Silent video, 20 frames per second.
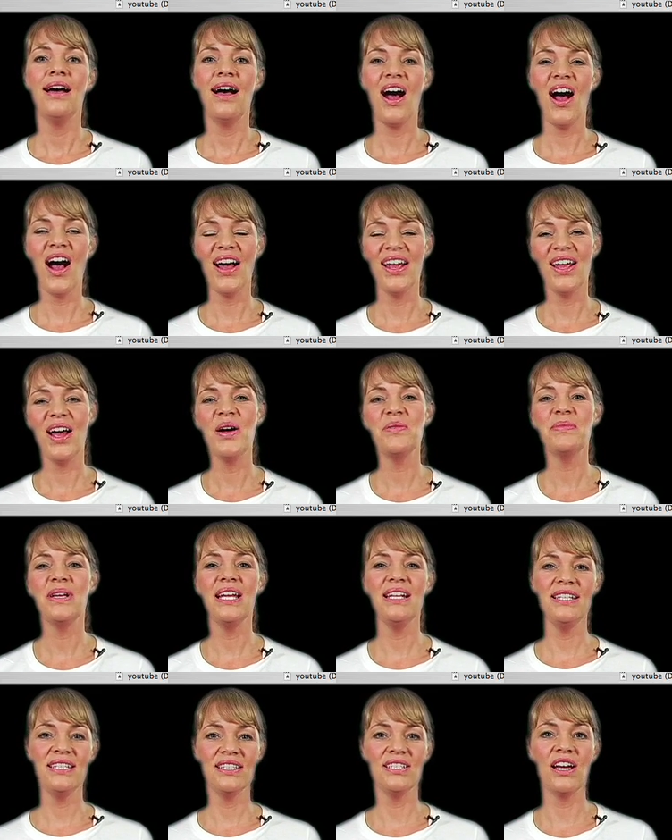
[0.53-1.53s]
Hi, I'm
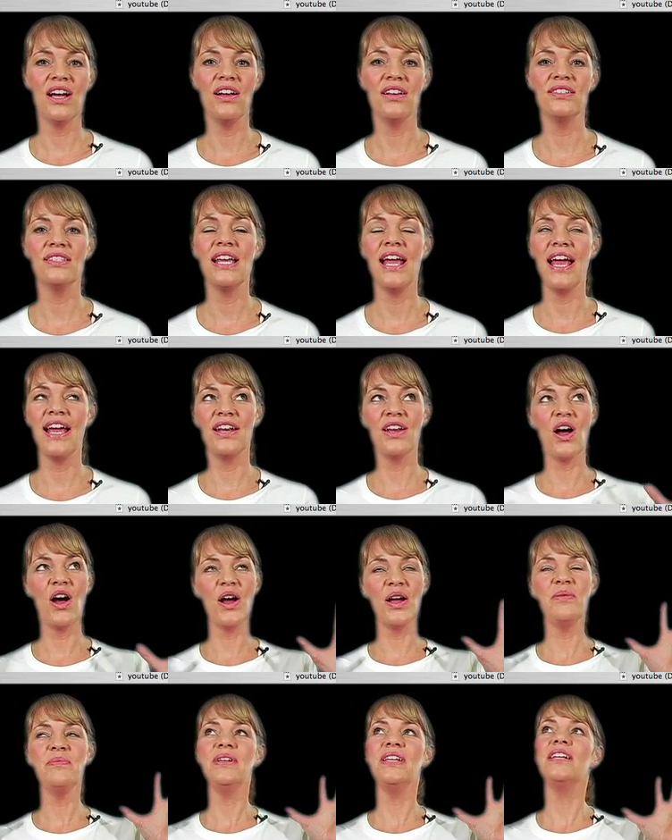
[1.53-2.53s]
Katie Styles, and
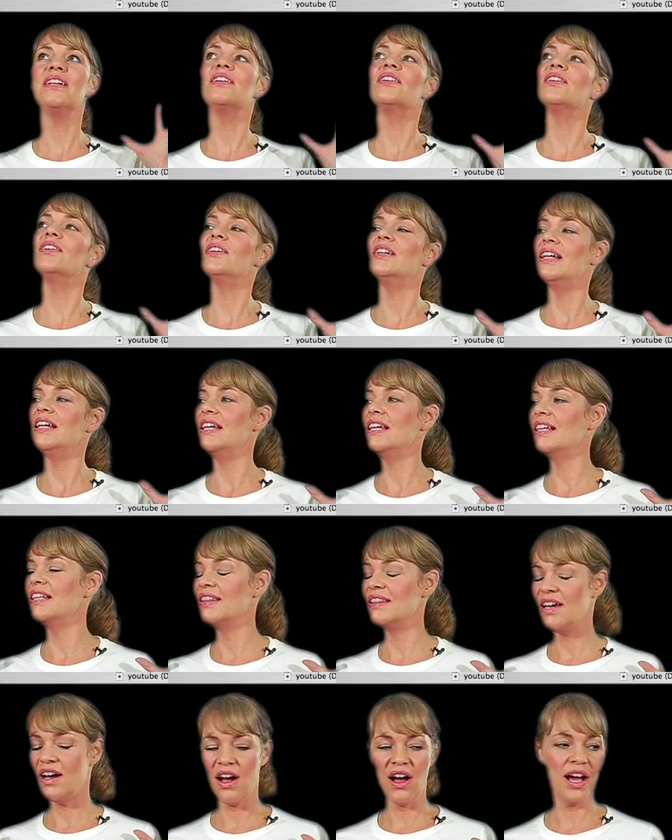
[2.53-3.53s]
I'm here
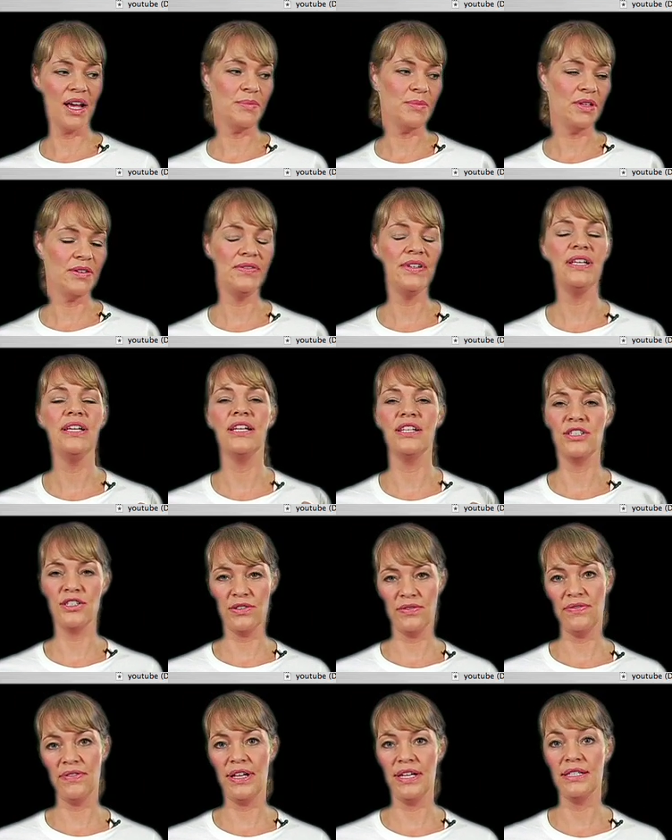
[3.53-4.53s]
in the iMovie
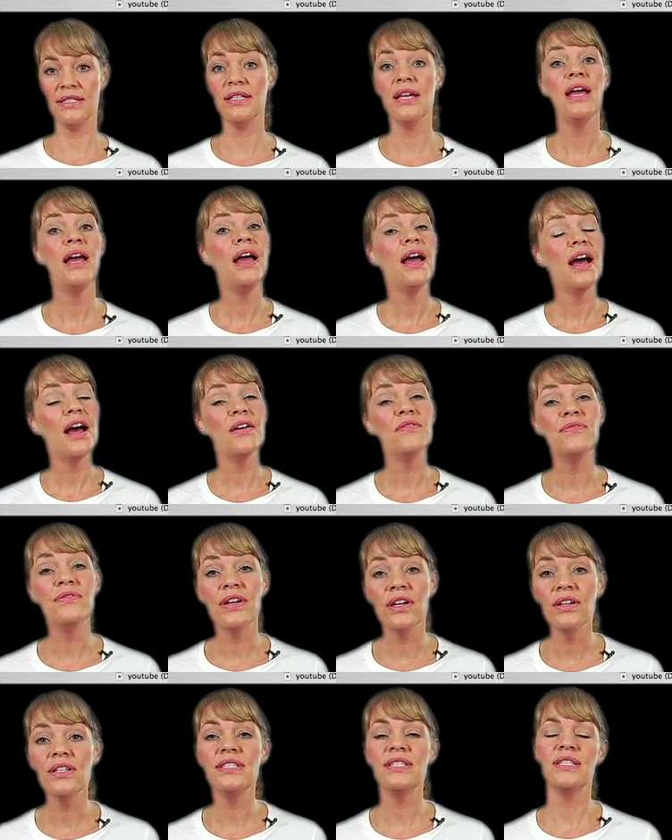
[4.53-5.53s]
interface, a
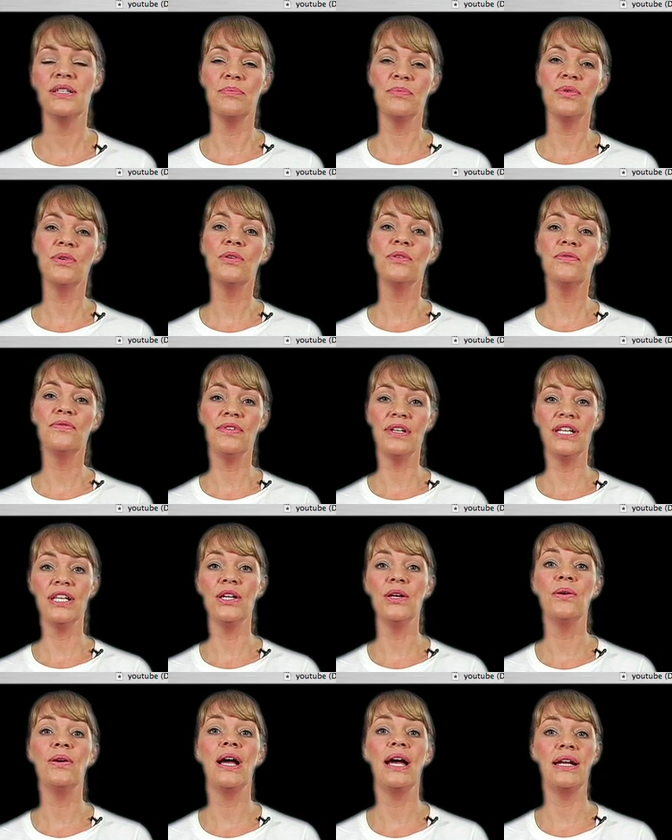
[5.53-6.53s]
very simple
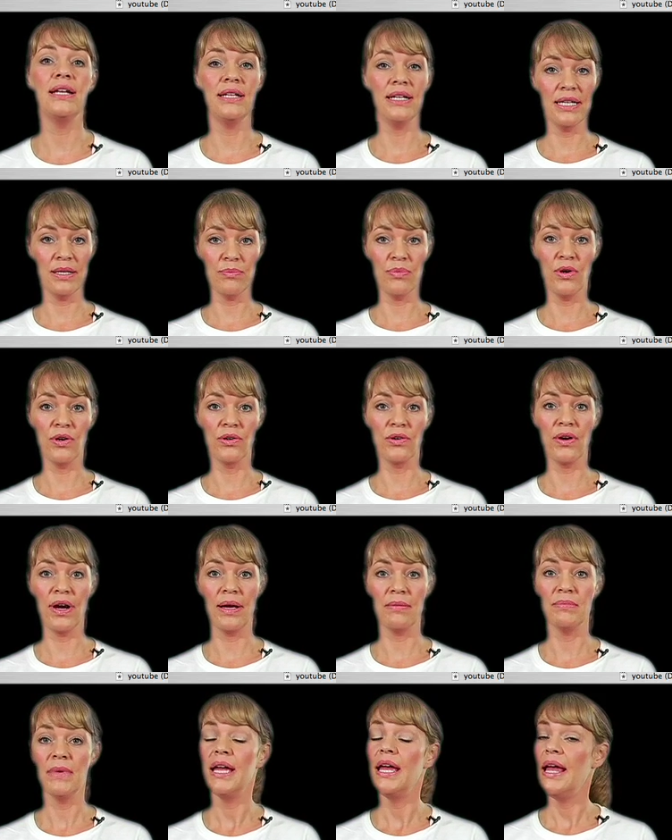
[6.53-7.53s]
video editing
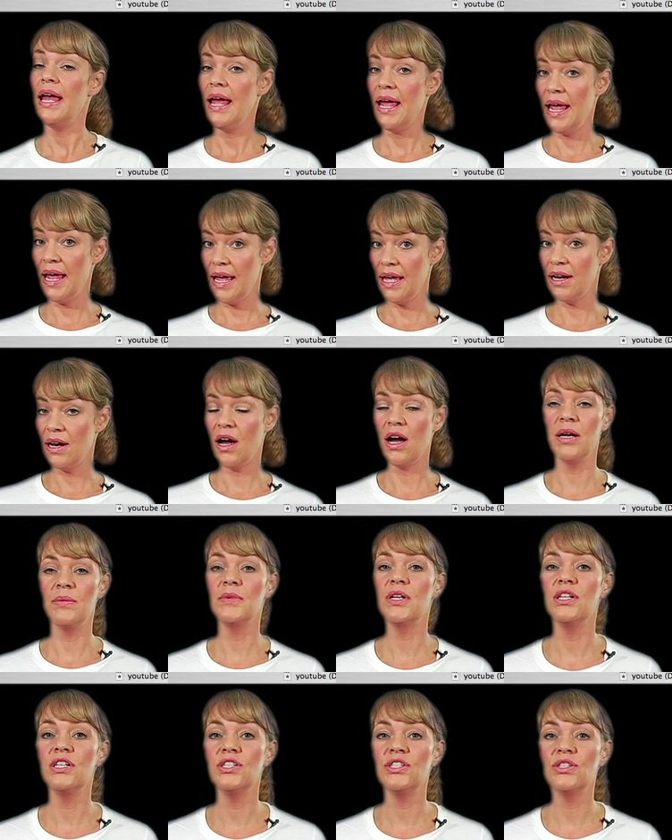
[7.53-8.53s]
program. And I'm
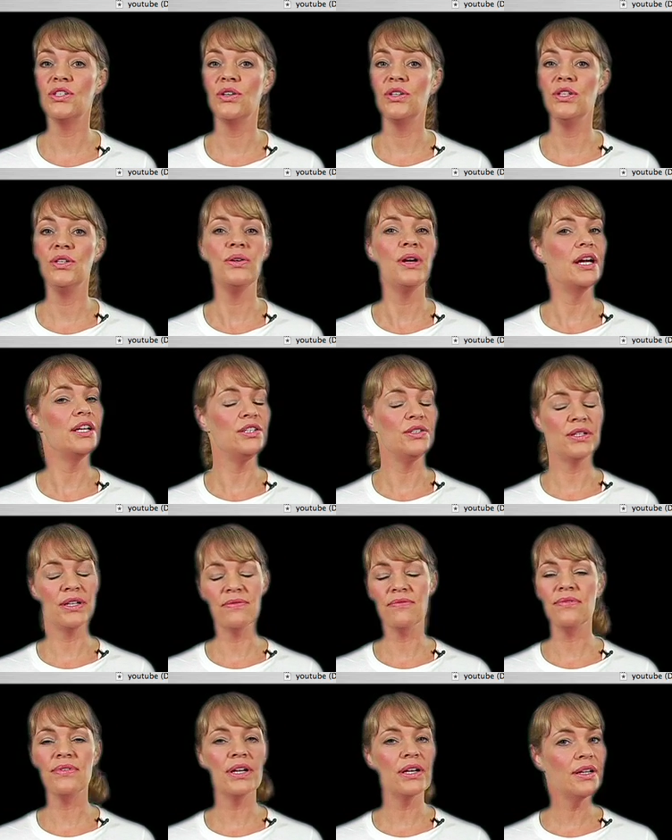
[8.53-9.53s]
going to show you how you
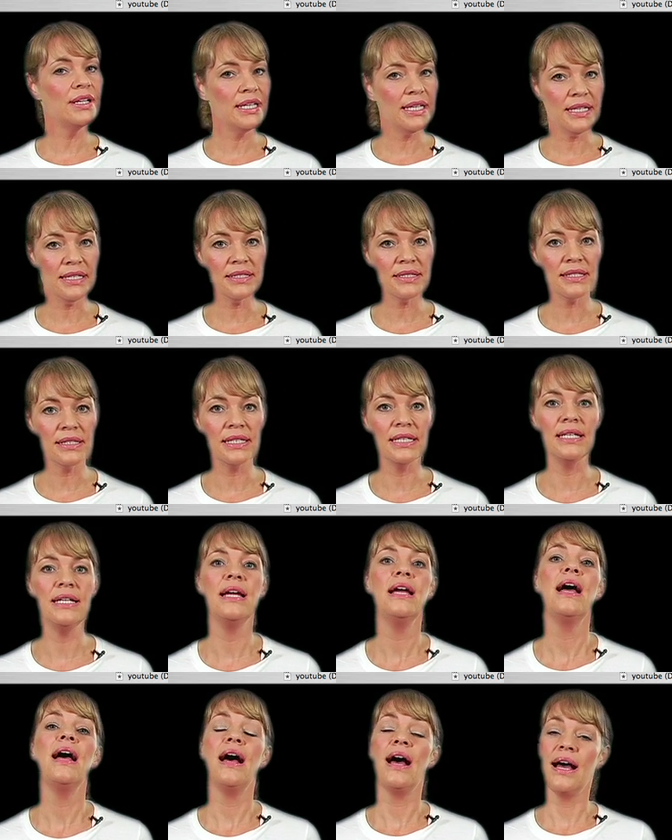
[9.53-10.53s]
can very easily
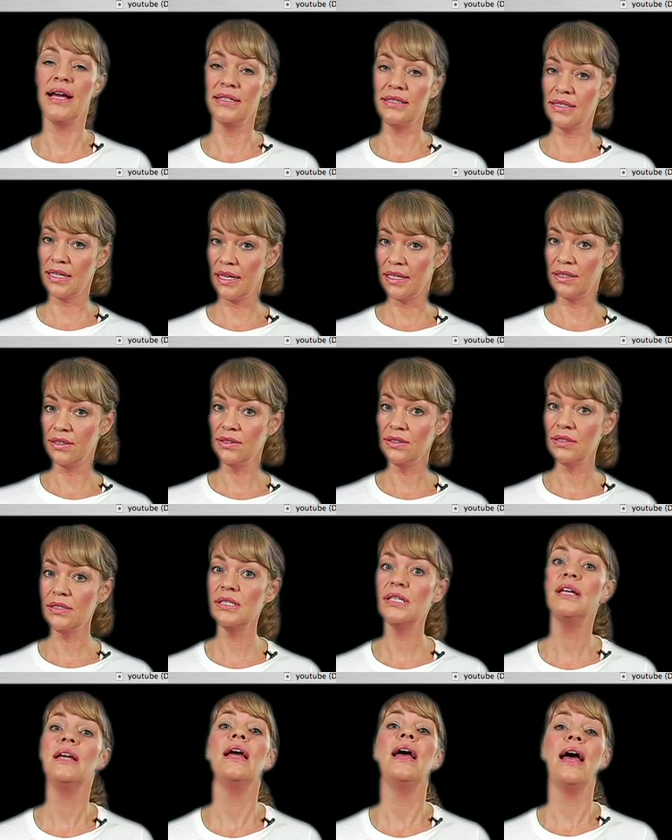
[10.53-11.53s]
add titles,